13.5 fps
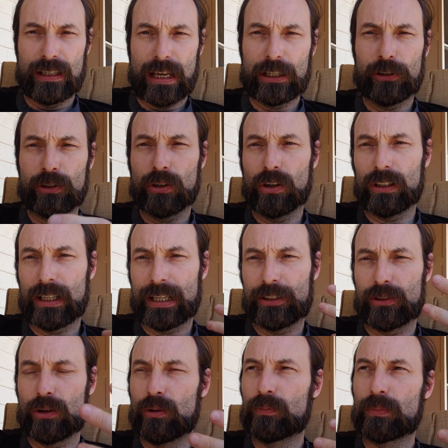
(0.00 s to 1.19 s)
I know you all add
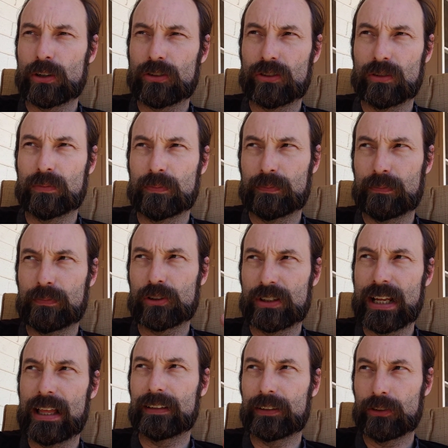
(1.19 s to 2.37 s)
your own
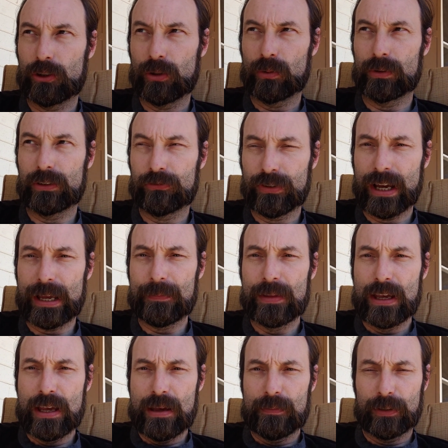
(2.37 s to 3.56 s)
personality to it when you fight.
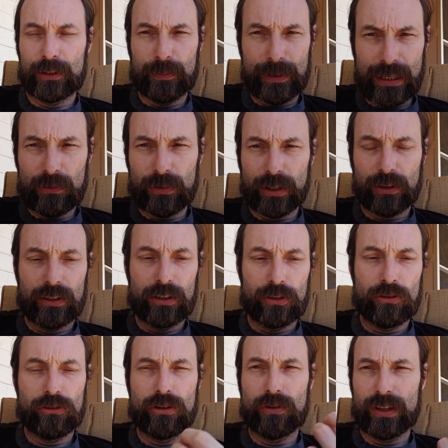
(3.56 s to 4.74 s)
But to begin with,
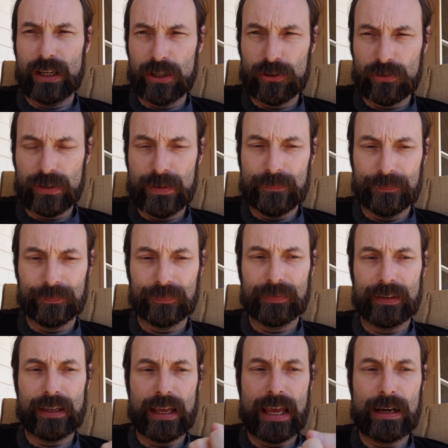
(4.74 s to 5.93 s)
you should know the history
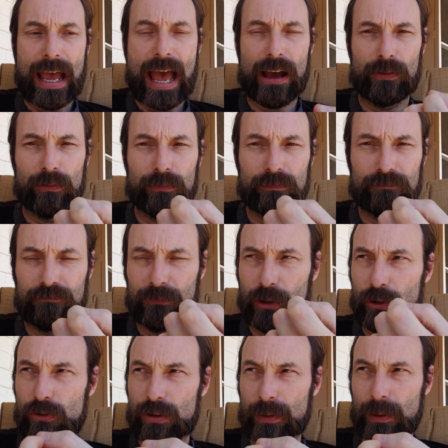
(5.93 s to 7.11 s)
and how to
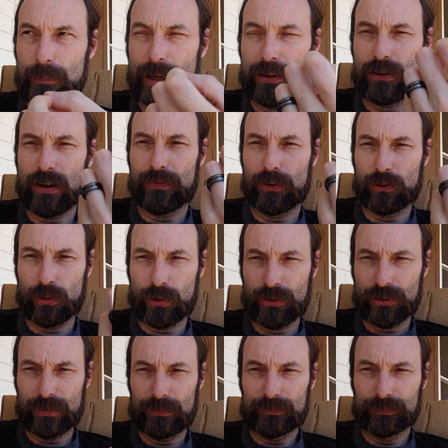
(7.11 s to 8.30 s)
do something based off the
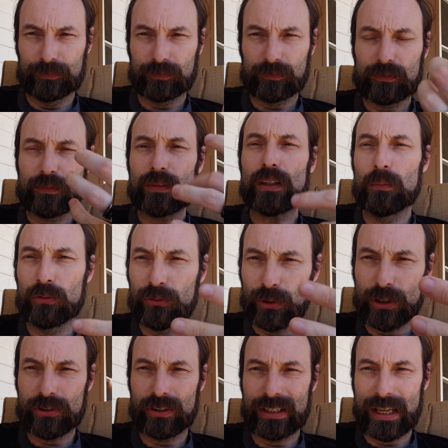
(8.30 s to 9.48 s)
source before
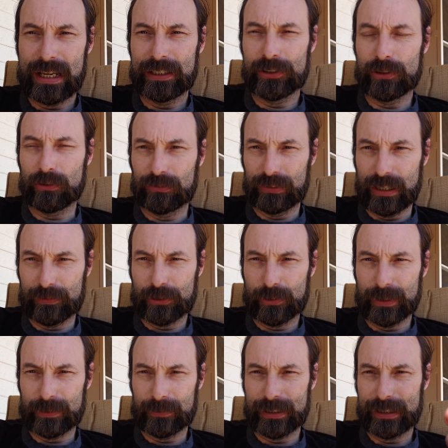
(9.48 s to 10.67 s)
you start adding your own flavor to
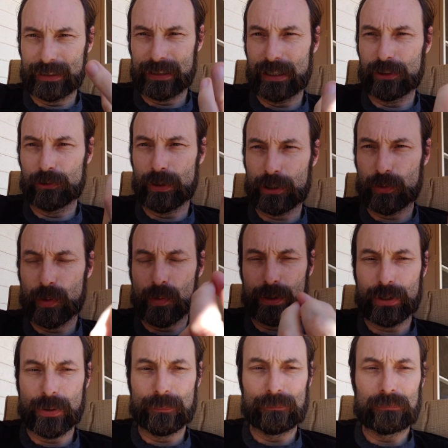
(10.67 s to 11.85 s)
it, right? That's kind of the direction you want
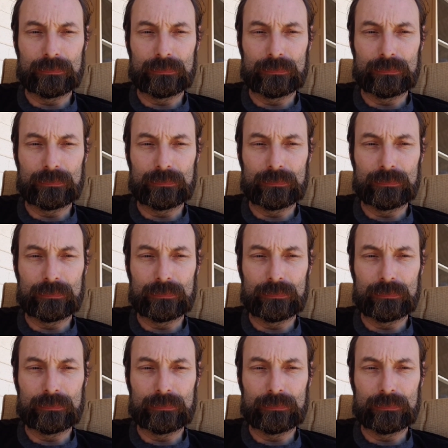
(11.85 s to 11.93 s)
to go.